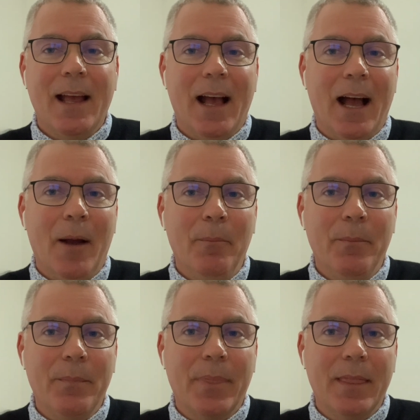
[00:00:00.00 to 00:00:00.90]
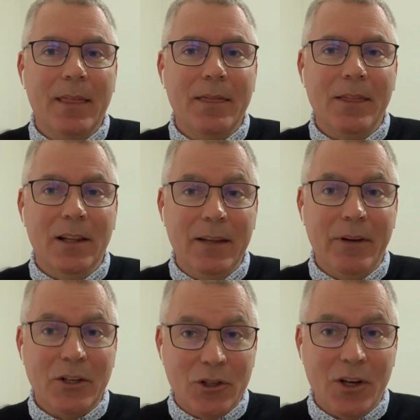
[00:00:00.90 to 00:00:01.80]
The
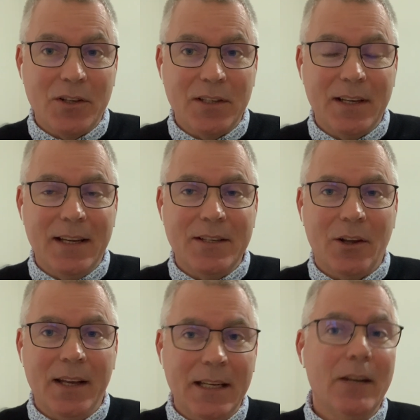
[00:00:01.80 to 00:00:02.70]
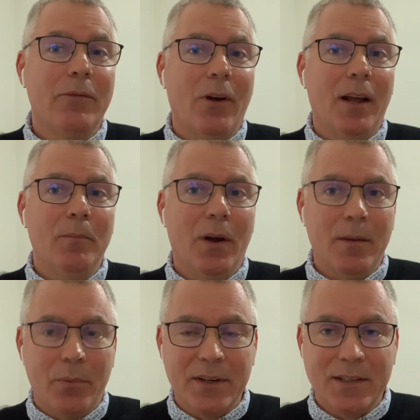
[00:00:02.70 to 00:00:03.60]
living church is identified by
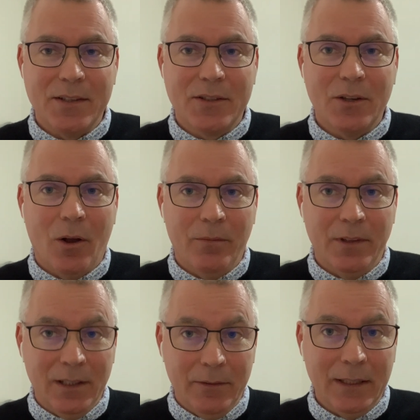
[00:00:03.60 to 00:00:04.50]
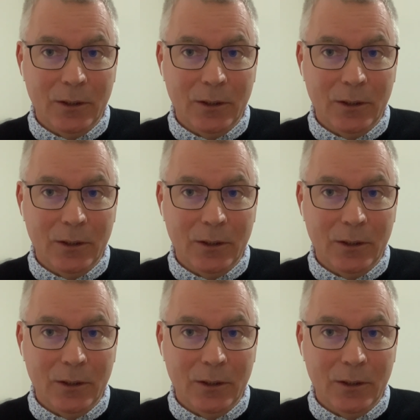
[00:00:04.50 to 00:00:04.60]
the presence of the living